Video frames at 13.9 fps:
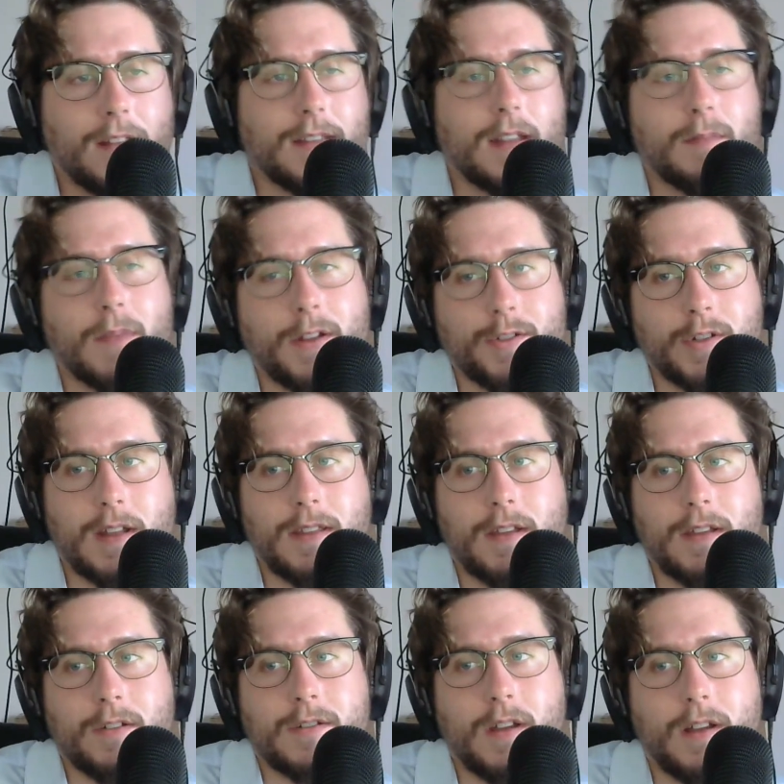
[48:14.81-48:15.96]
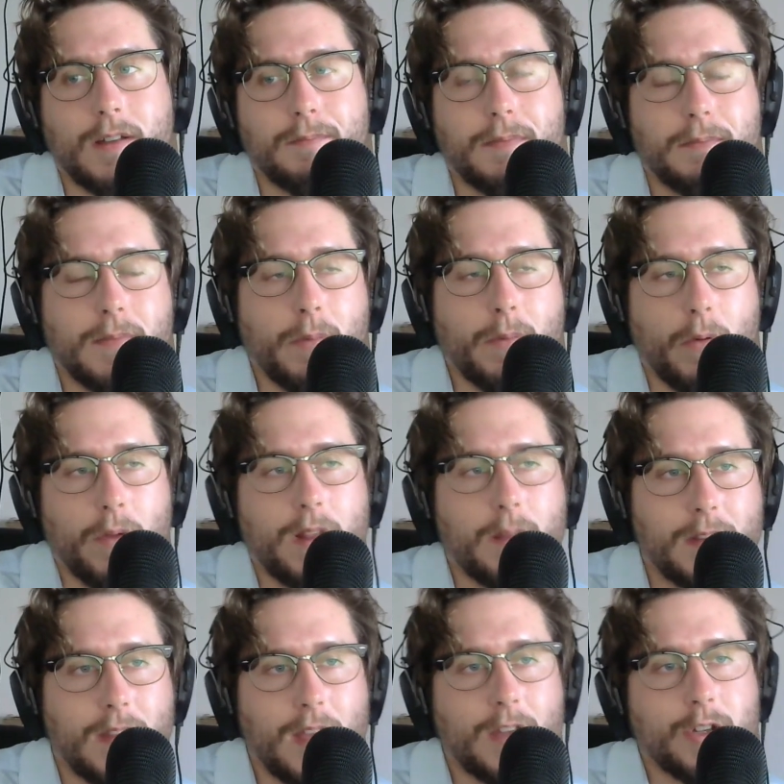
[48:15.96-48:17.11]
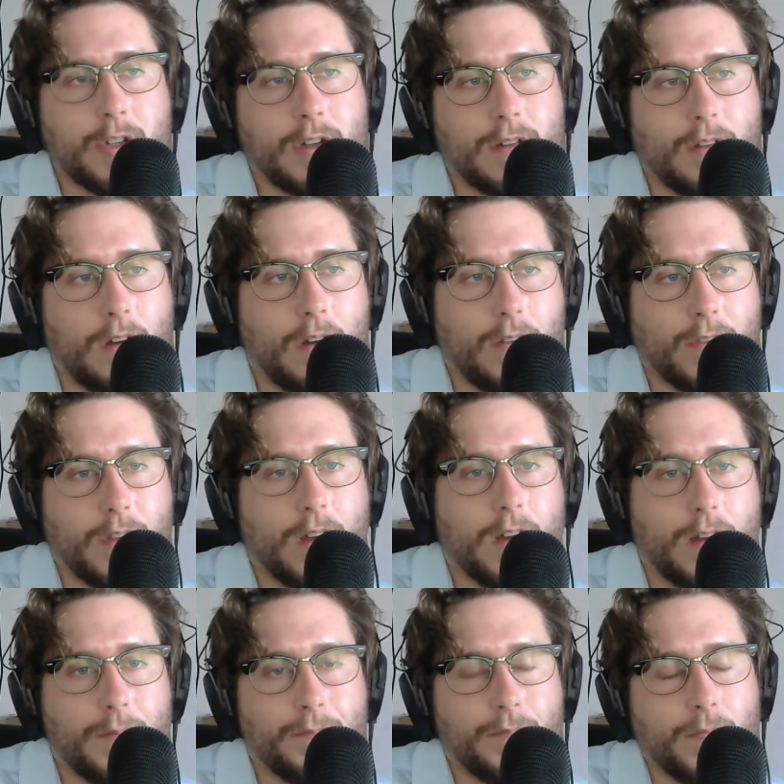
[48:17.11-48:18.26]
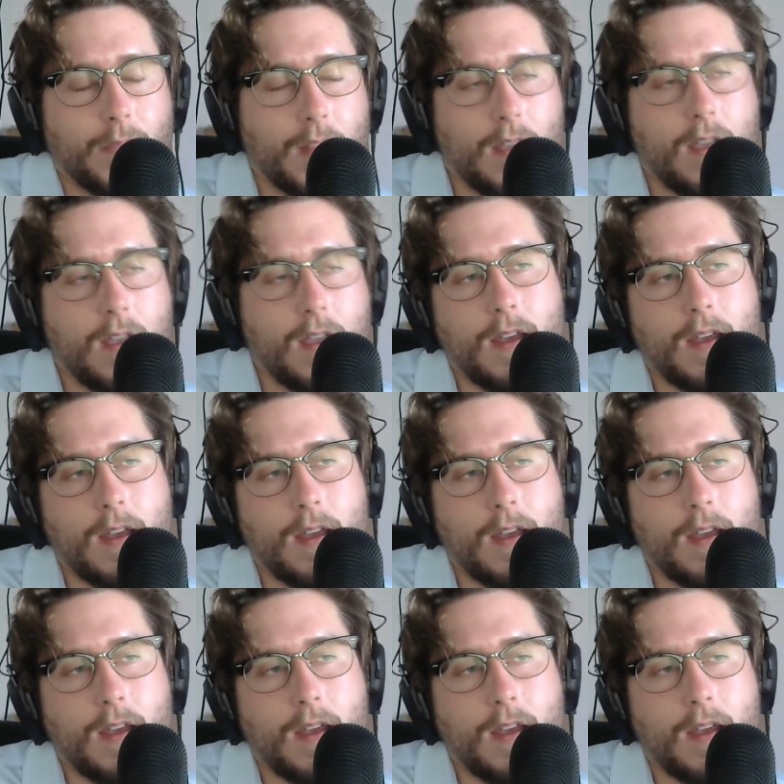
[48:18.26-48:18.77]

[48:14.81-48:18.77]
But Elon did mention that there's a memory limitation on the